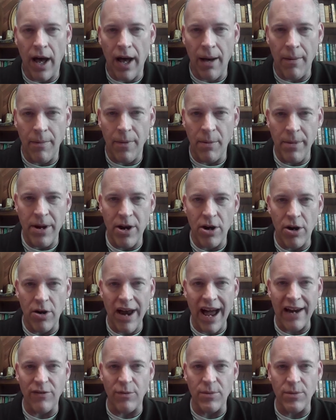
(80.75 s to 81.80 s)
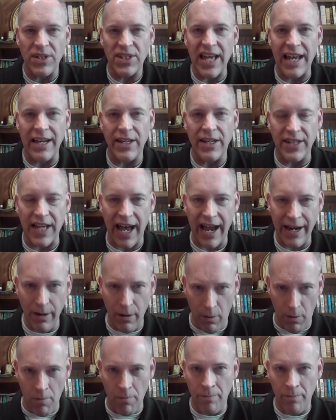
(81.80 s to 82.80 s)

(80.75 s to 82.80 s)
The Mirror Cracked from Side to Side.